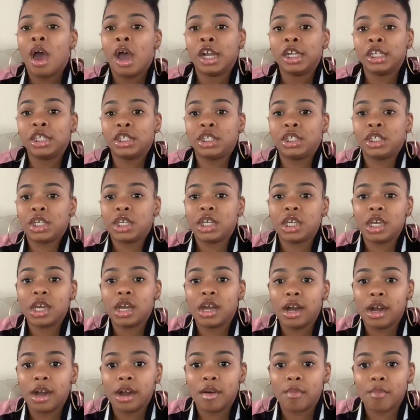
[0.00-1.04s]
she
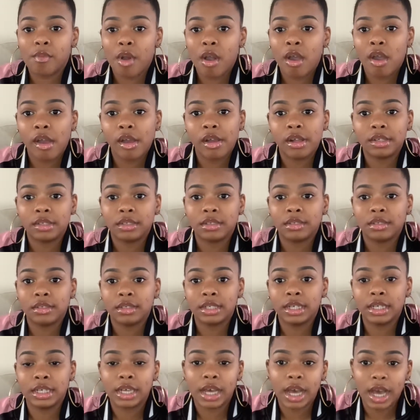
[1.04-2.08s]

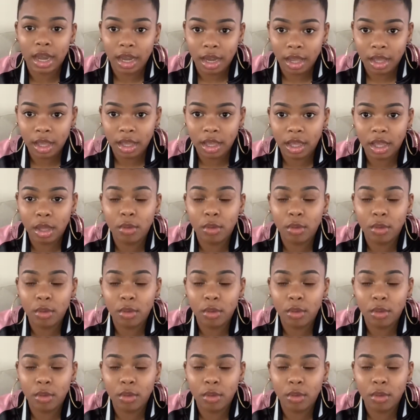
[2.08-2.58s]
got it.